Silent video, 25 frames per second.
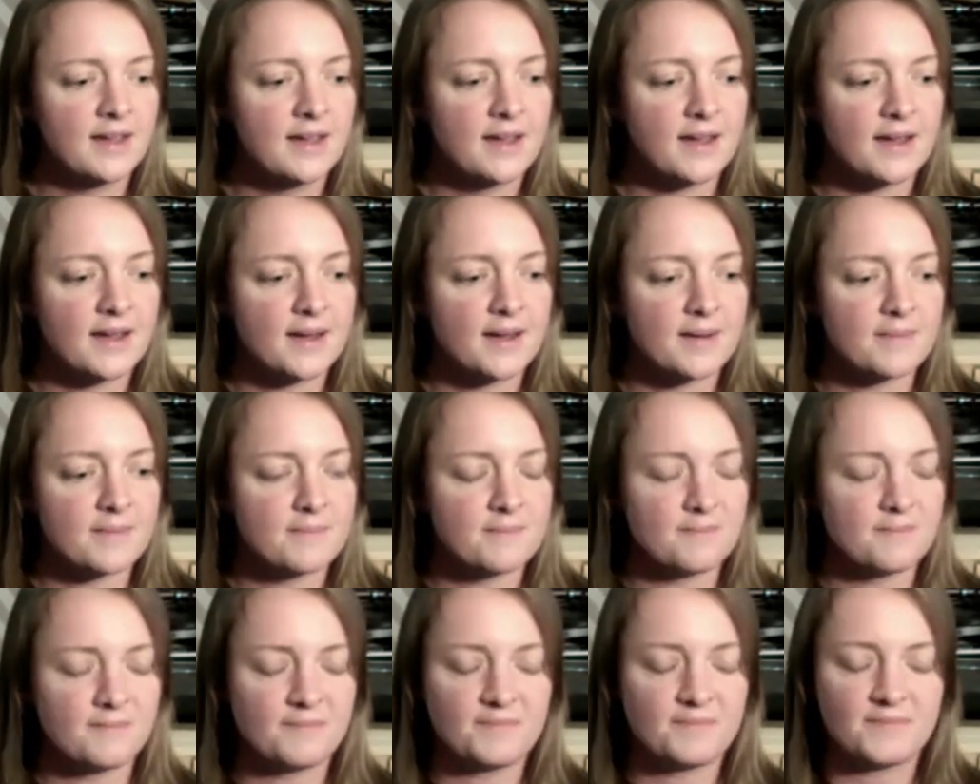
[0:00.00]

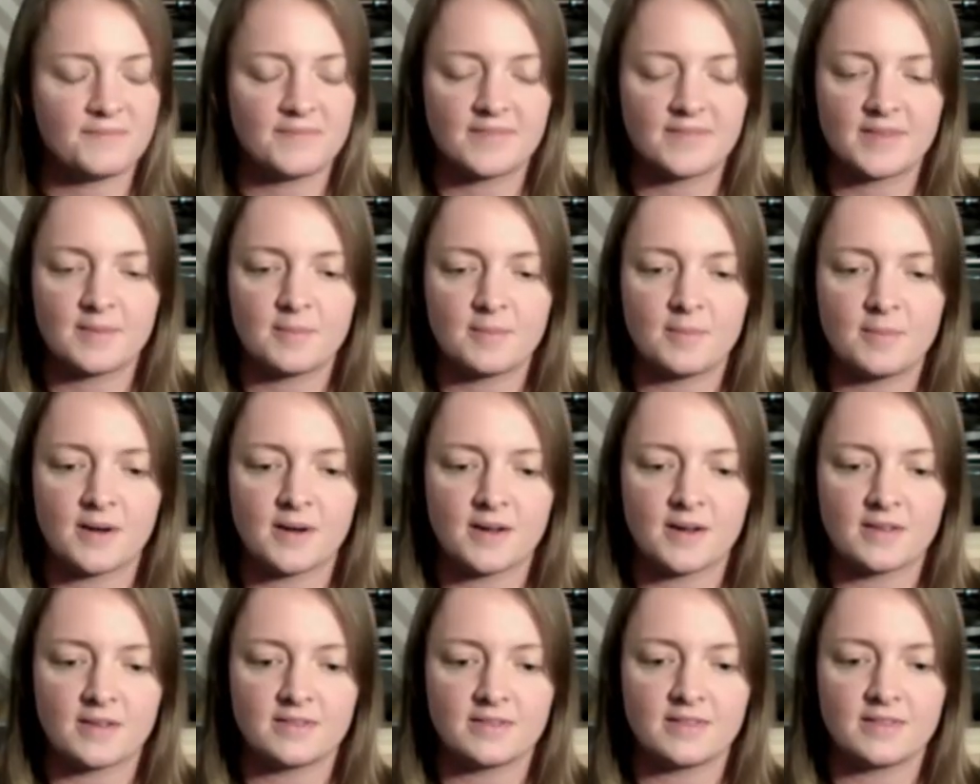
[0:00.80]

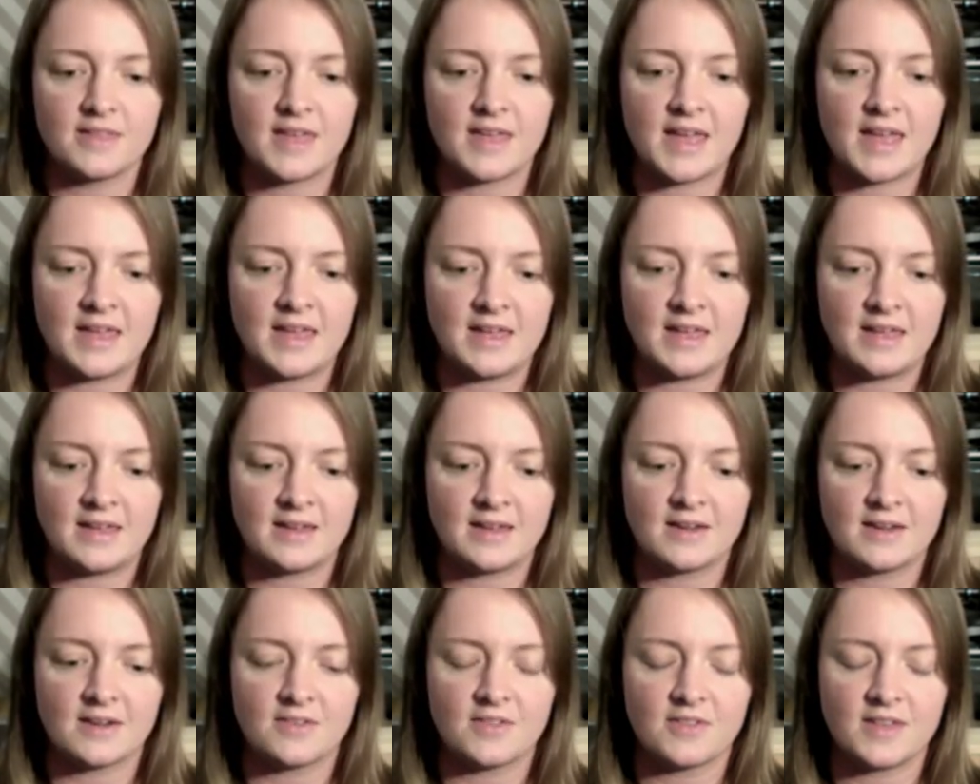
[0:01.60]
But
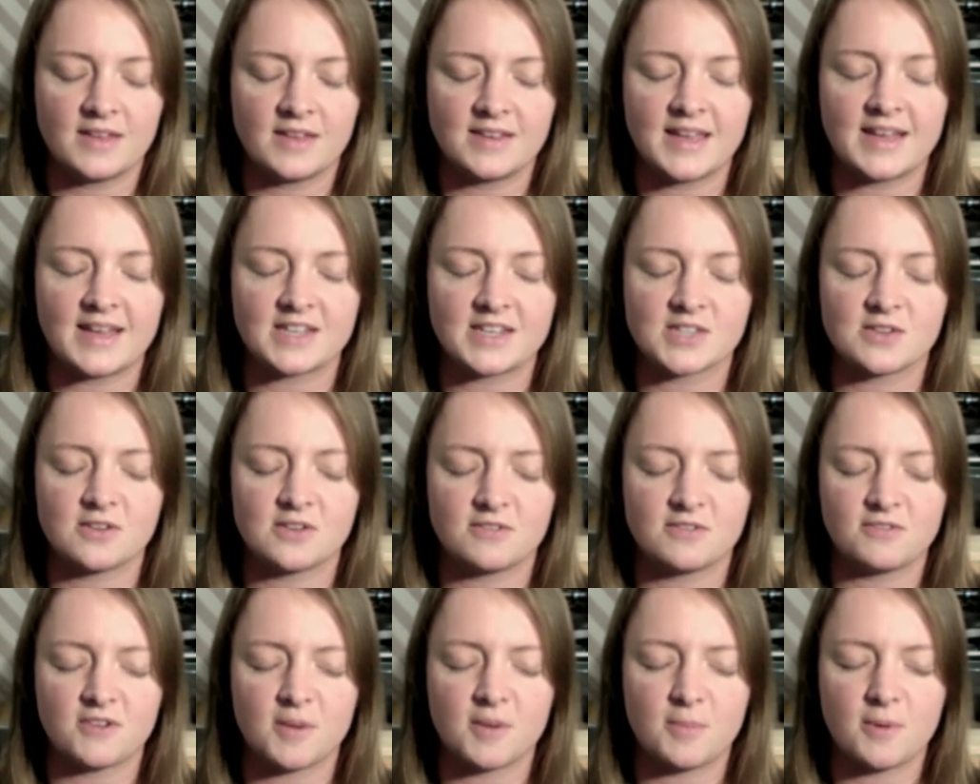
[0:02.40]
they, I think, yeah, so
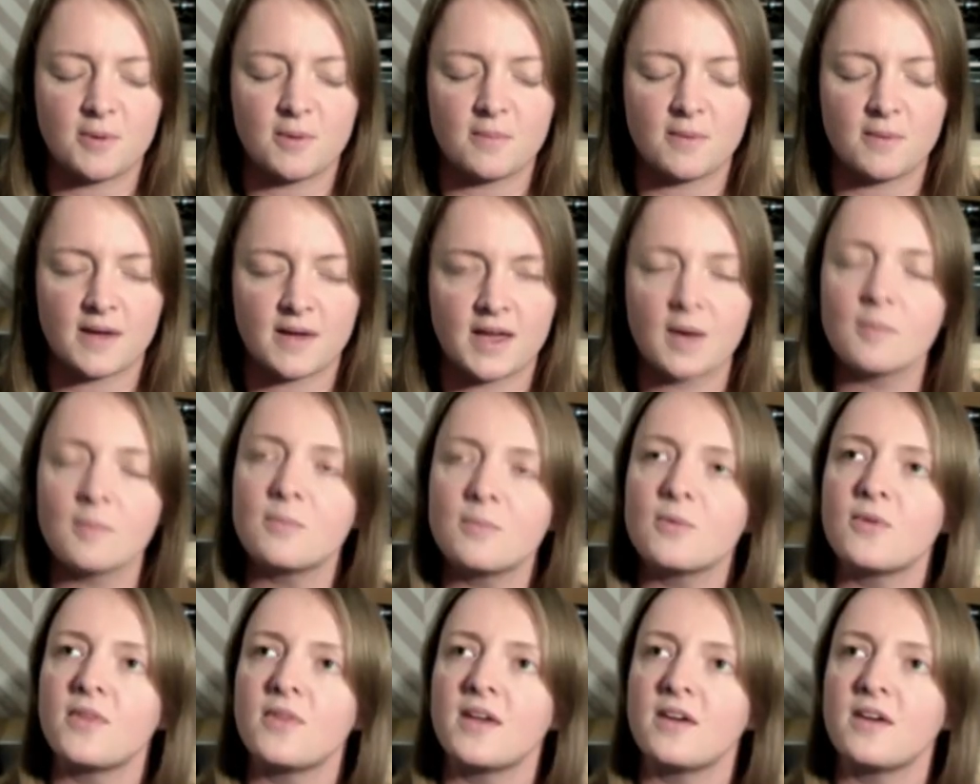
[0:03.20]
if I put my
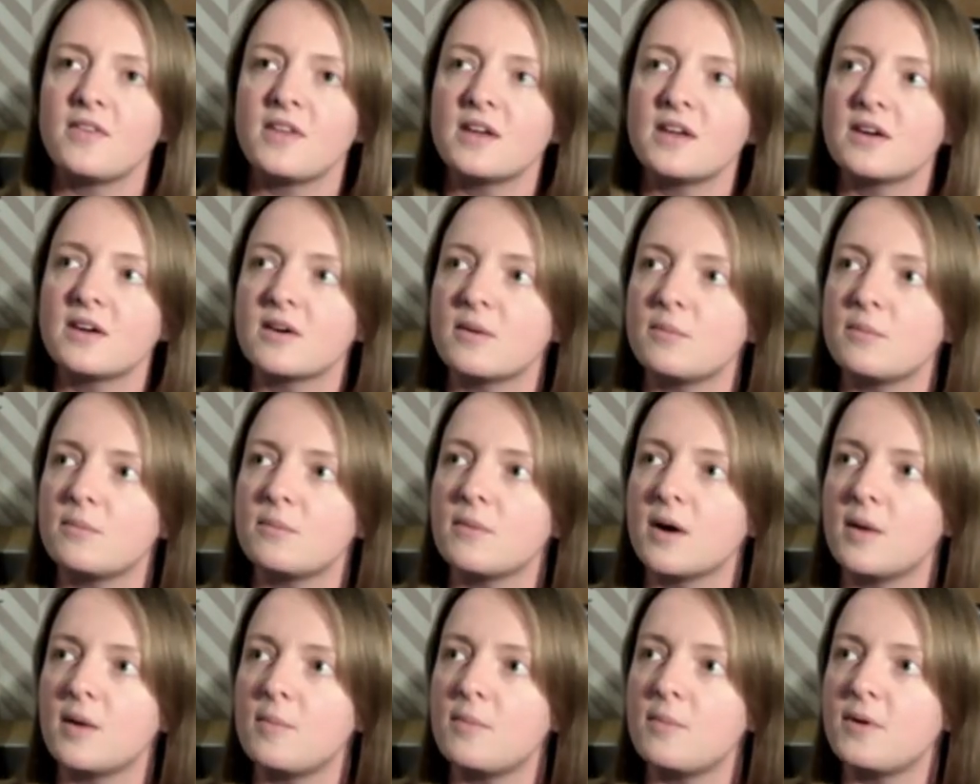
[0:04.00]
album on there, I think
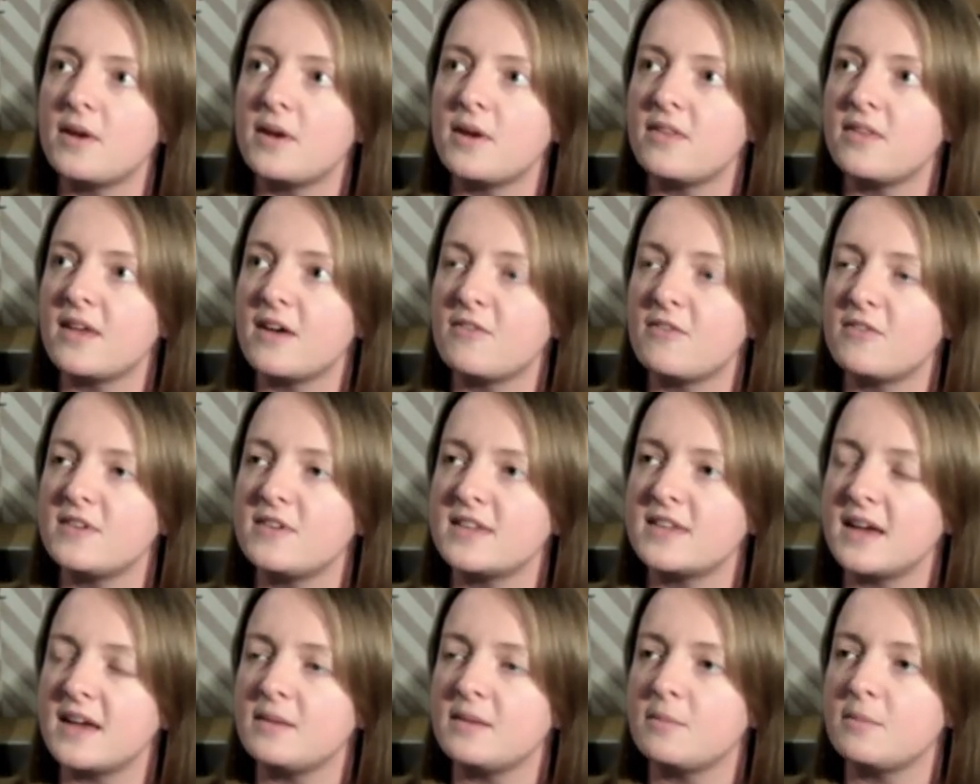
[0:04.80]
I put it there for
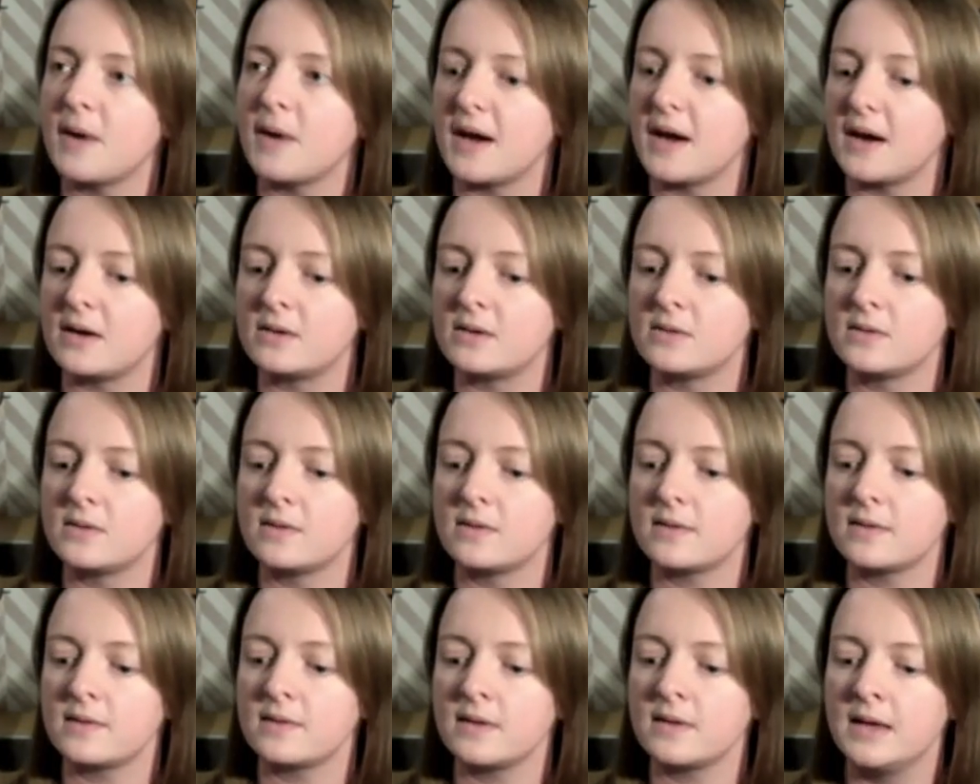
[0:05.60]

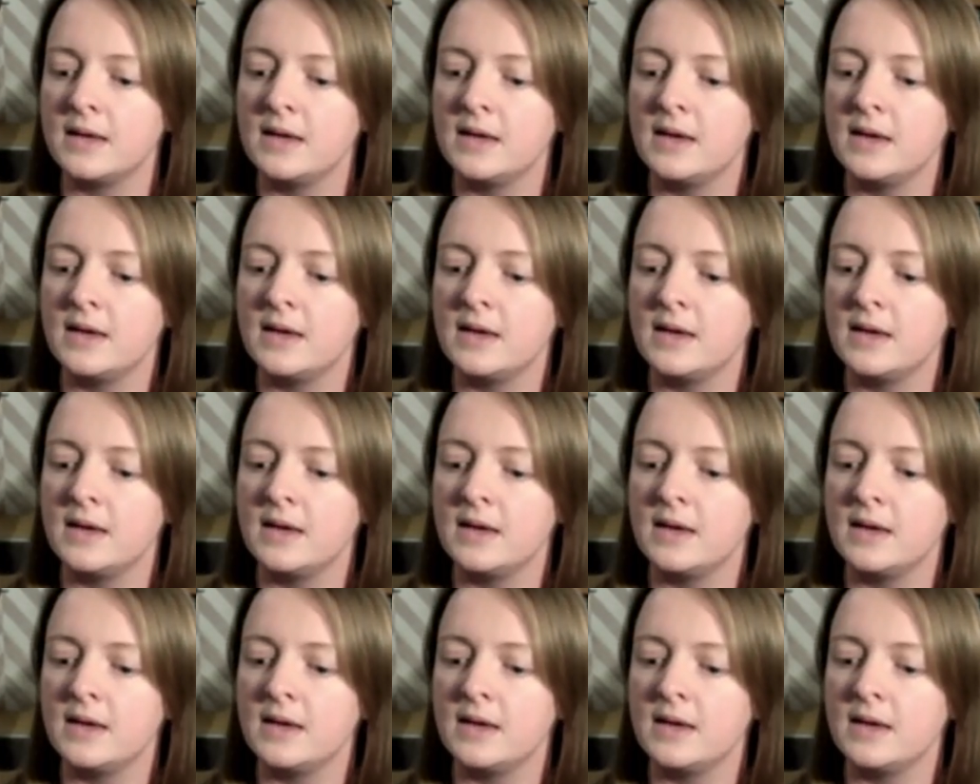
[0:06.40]
£10.